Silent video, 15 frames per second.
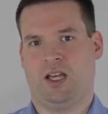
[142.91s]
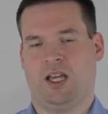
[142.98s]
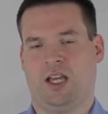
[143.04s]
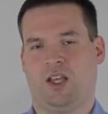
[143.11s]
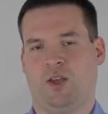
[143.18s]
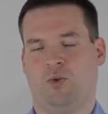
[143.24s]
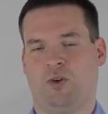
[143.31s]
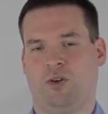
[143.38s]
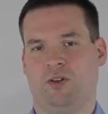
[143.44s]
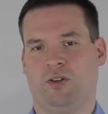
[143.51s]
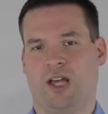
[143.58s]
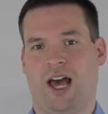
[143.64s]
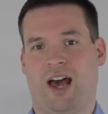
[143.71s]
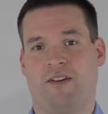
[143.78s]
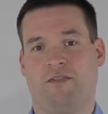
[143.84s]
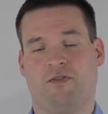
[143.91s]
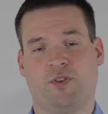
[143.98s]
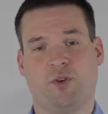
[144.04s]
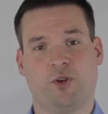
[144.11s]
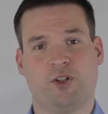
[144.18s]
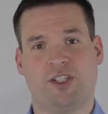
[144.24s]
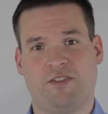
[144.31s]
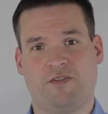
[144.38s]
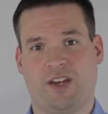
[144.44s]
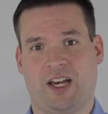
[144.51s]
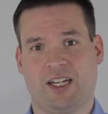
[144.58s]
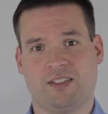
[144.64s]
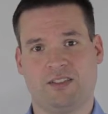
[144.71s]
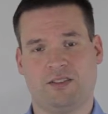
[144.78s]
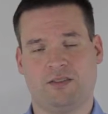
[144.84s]
You will have fewer
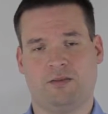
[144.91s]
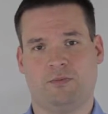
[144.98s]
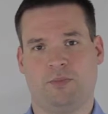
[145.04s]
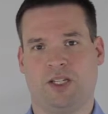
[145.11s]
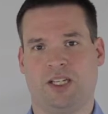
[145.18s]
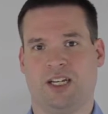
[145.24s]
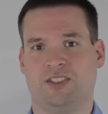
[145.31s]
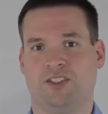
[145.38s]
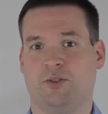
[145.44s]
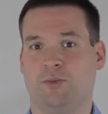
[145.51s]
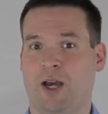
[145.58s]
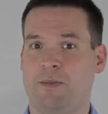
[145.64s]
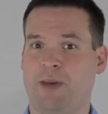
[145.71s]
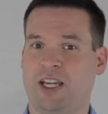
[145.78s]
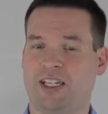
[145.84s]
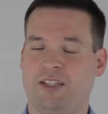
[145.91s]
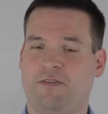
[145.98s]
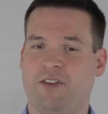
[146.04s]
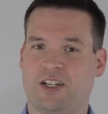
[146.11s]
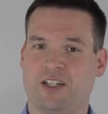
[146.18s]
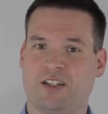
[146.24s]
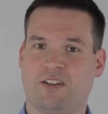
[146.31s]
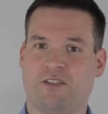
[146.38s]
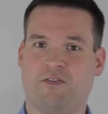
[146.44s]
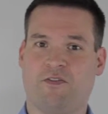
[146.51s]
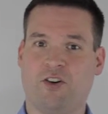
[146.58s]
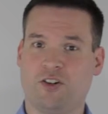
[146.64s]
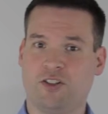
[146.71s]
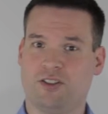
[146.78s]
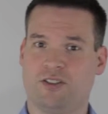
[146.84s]
defects because you might make a defect on the
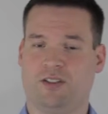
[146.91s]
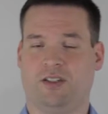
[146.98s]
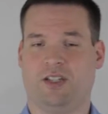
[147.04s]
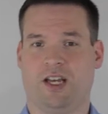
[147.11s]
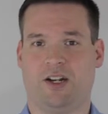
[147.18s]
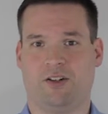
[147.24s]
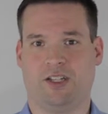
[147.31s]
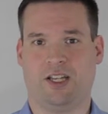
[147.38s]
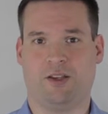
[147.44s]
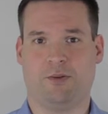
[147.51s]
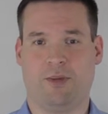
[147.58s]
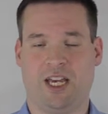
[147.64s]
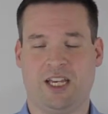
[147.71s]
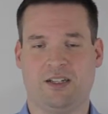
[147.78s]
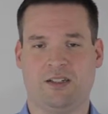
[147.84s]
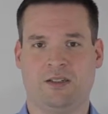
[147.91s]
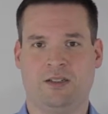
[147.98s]
first letter that you make,